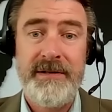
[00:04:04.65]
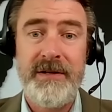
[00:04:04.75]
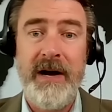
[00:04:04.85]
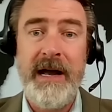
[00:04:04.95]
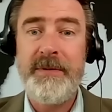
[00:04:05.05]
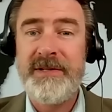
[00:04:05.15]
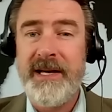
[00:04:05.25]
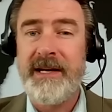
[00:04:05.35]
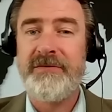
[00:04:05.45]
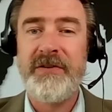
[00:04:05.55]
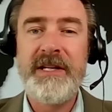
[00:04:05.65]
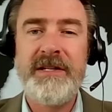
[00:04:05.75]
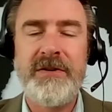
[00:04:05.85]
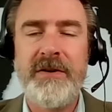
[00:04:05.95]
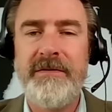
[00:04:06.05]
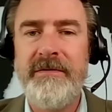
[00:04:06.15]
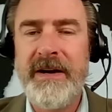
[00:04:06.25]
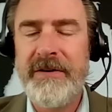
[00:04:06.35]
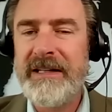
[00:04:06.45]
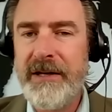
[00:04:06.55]
So hypersonics really serve
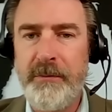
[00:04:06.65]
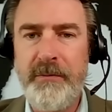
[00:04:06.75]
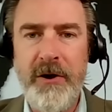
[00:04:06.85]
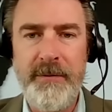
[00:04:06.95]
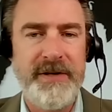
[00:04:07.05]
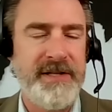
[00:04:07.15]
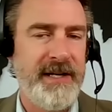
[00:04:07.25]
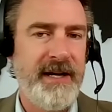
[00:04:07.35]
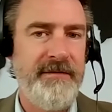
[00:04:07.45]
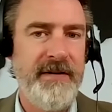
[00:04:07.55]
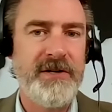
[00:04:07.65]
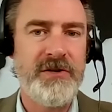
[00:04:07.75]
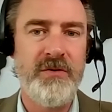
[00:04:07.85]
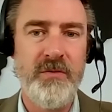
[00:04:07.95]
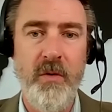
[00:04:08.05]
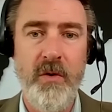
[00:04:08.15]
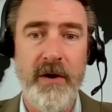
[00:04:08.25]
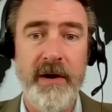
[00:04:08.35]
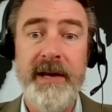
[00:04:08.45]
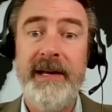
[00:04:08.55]
very little purpose in a conventional
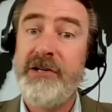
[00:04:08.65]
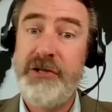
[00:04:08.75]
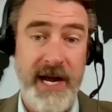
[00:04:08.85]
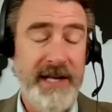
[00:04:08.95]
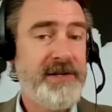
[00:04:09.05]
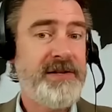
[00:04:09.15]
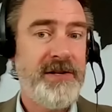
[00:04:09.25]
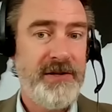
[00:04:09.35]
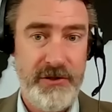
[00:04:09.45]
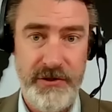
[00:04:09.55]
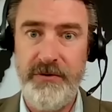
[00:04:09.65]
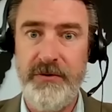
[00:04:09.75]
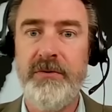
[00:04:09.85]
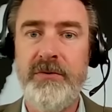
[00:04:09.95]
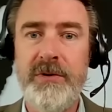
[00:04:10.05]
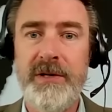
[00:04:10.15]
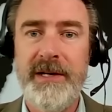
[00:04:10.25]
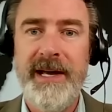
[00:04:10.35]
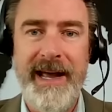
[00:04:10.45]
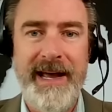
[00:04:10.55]
war. Jets do,
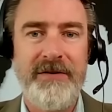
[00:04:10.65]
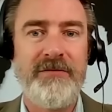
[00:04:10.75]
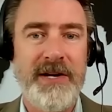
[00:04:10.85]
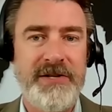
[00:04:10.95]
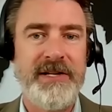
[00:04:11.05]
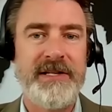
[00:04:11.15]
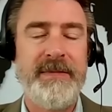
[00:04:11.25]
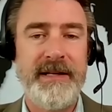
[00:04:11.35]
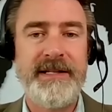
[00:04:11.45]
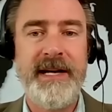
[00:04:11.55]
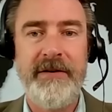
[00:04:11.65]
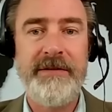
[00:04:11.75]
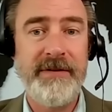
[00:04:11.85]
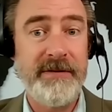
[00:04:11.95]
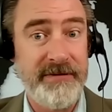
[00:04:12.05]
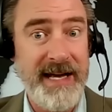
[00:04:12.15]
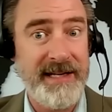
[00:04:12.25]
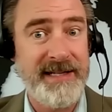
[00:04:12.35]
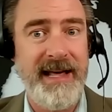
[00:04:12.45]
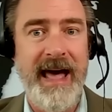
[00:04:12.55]
and Russia's military
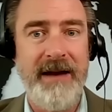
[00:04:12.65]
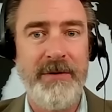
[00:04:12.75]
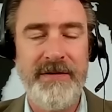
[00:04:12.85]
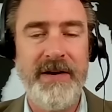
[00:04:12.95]
reflects that.